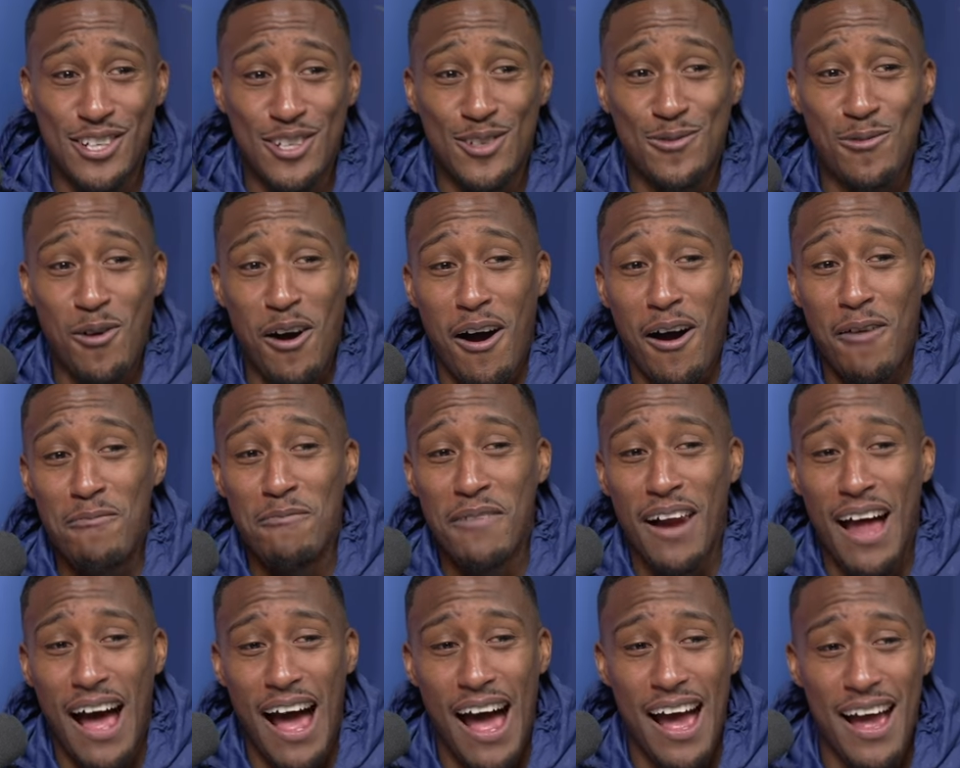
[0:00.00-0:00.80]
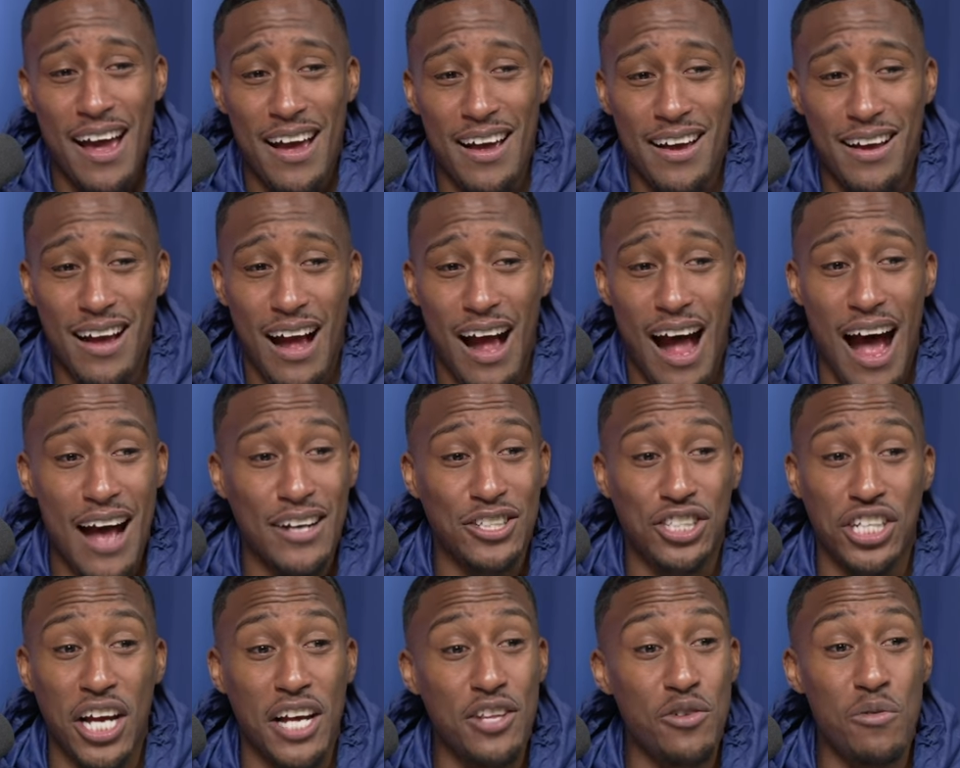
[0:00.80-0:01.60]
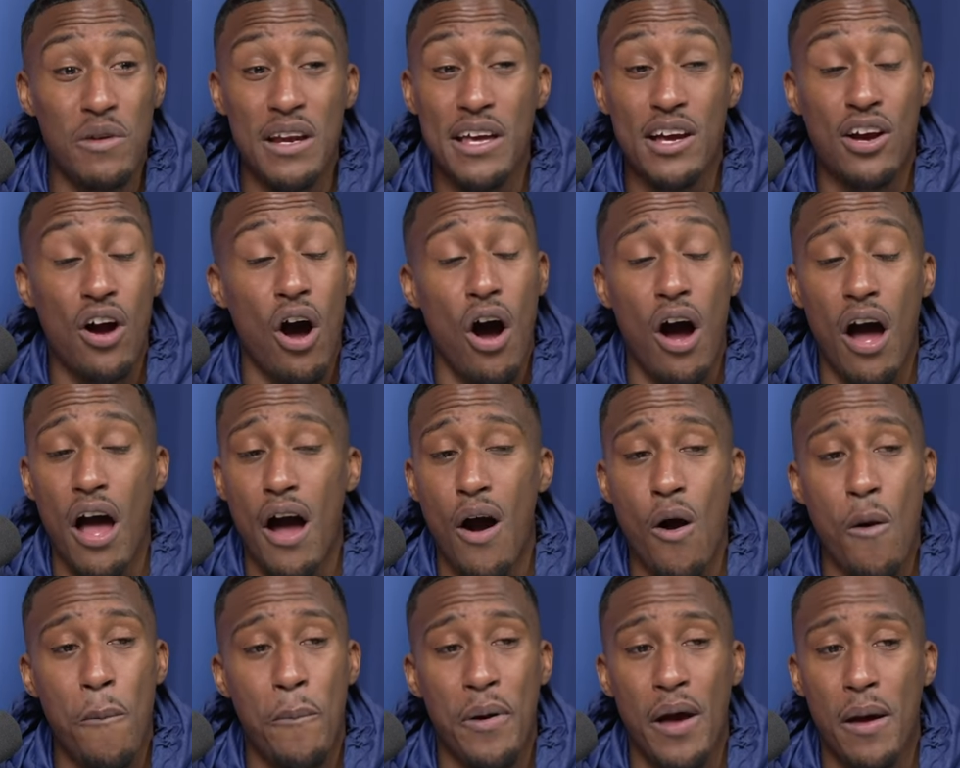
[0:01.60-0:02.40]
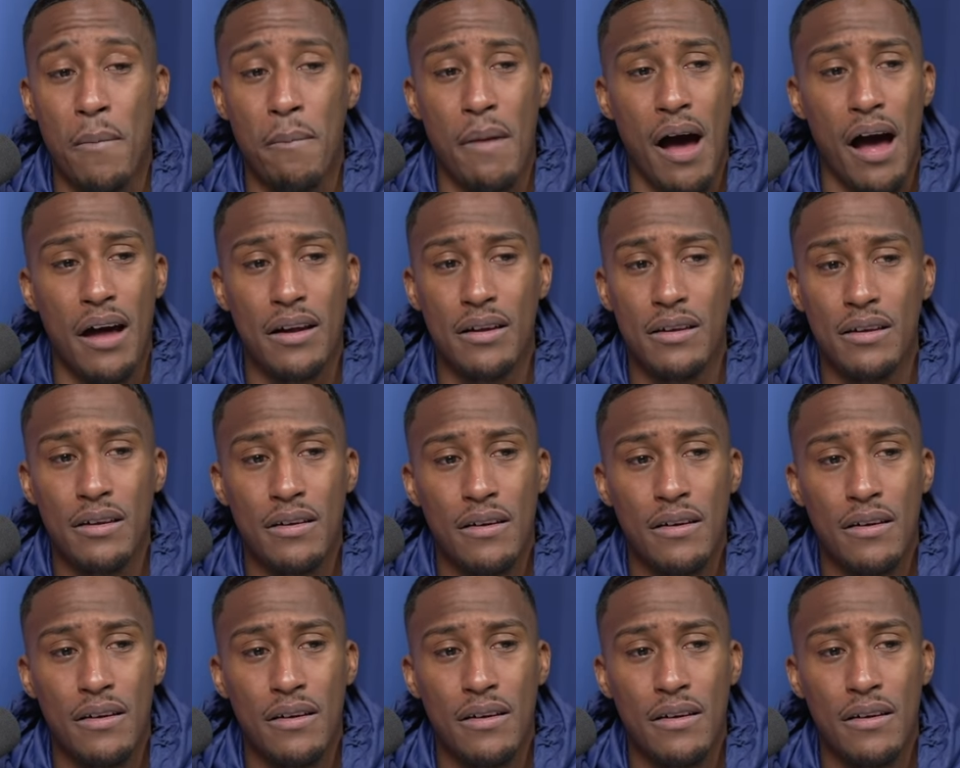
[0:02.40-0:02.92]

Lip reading: just what I'm like. I think it I is genuinely can't help it, man.